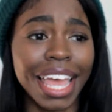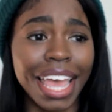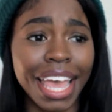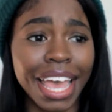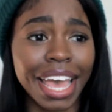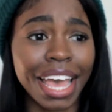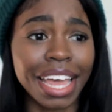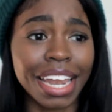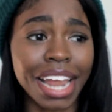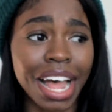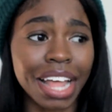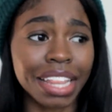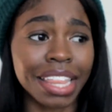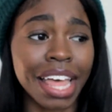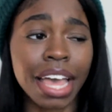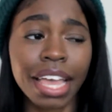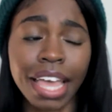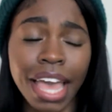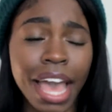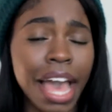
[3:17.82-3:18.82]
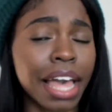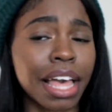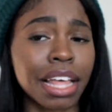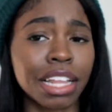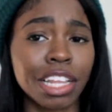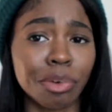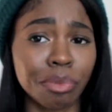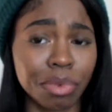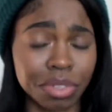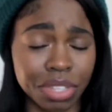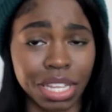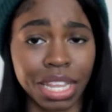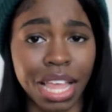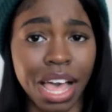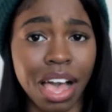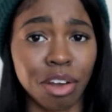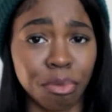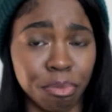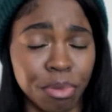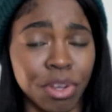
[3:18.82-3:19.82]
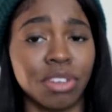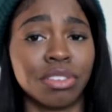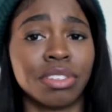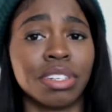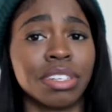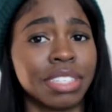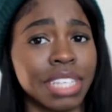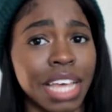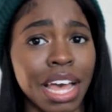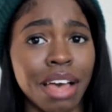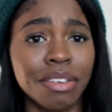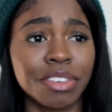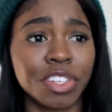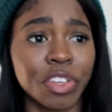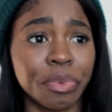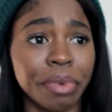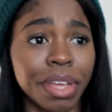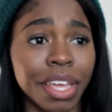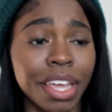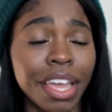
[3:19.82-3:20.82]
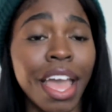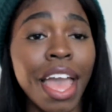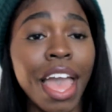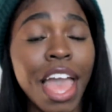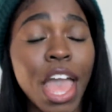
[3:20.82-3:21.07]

and that cackling was a loud piercing sound to me